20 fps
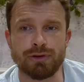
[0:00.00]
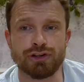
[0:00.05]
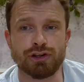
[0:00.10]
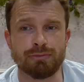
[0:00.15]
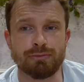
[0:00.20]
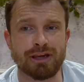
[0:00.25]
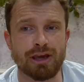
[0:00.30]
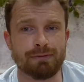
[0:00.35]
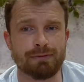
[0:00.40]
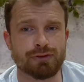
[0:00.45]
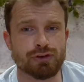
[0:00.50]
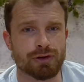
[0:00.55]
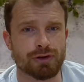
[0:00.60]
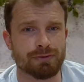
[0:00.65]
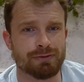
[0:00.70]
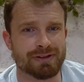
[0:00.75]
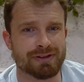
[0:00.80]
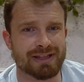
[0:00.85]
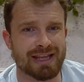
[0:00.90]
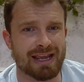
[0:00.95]
We should be going for
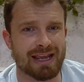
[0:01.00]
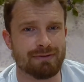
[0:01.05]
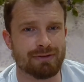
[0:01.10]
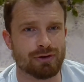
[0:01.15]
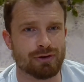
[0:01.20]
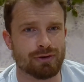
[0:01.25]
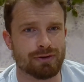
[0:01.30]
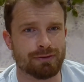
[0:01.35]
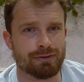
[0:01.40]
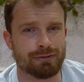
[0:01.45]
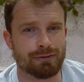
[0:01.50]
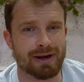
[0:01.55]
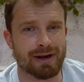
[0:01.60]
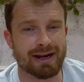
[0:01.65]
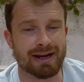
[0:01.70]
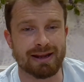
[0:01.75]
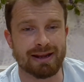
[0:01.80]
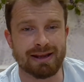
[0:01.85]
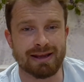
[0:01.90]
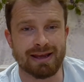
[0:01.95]
Jonathan David on a
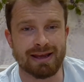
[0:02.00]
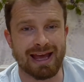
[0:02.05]
free.